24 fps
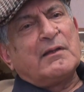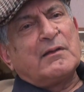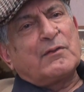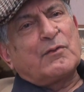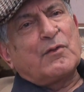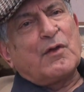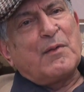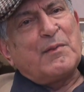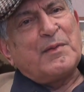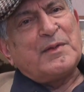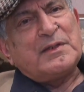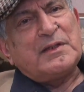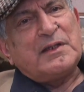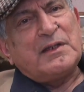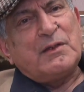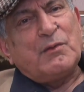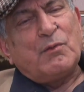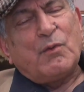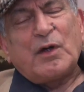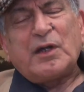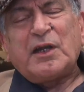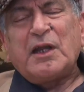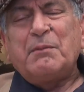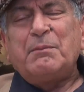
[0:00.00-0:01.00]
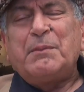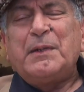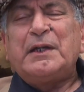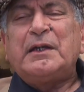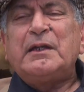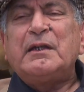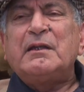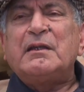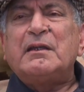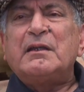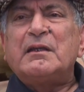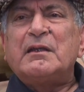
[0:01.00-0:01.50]
Swamiji, what a
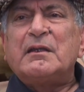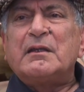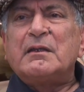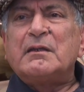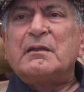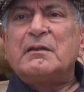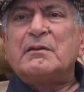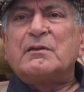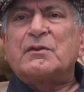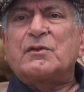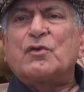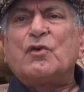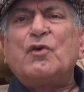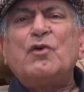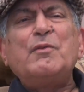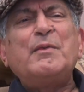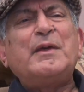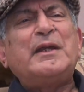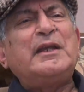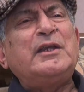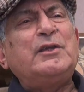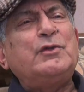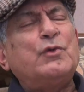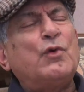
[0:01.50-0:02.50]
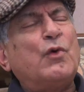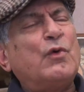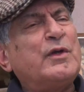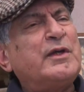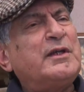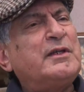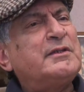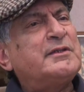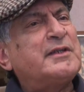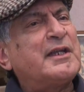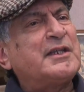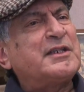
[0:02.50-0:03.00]
pity. So many
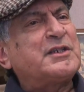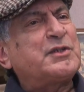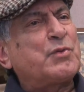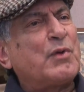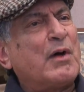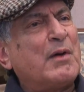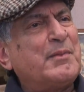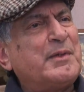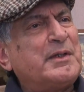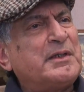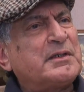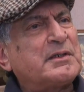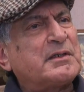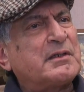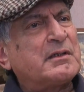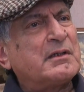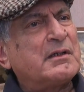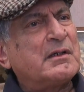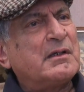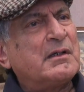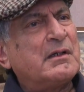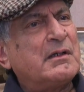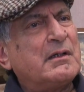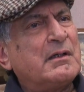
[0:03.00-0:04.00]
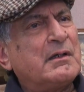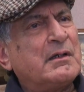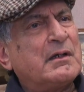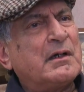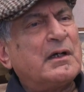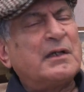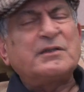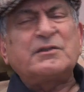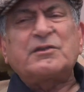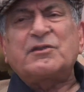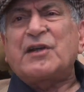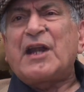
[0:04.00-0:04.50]
yogis and Swamis
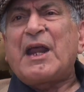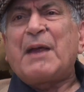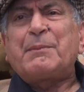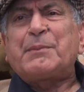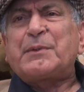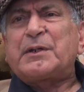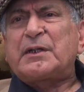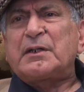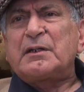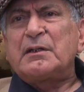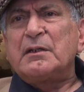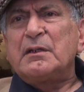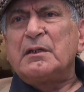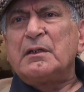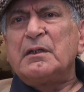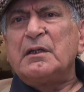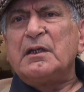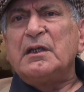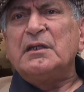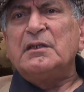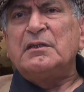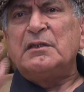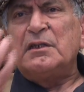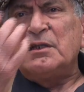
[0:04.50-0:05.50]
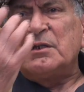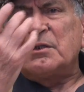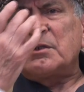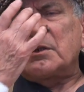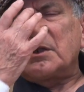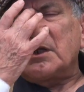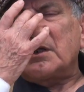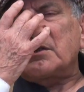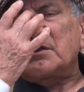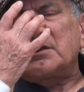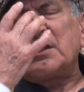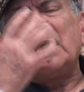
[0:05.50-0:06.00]
are trapped in these
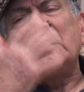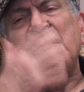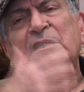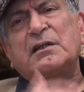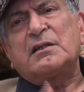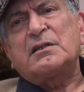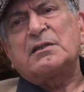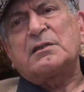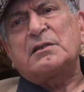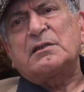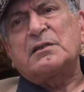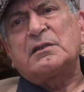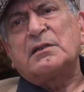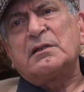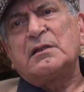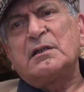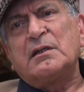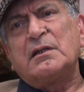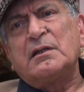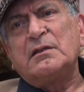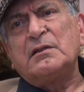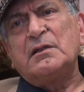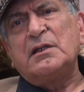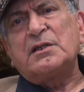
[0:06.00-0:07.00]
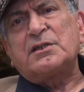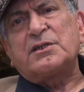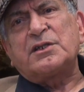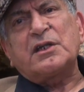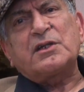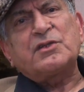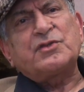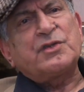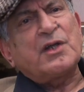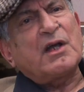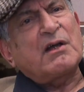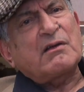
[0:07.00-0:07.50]
6 centers. These
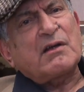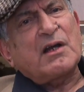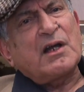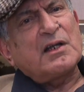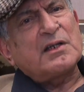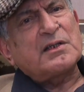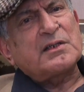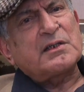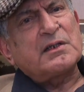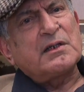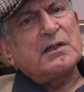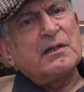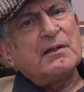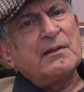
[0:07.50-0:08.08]
6 chakras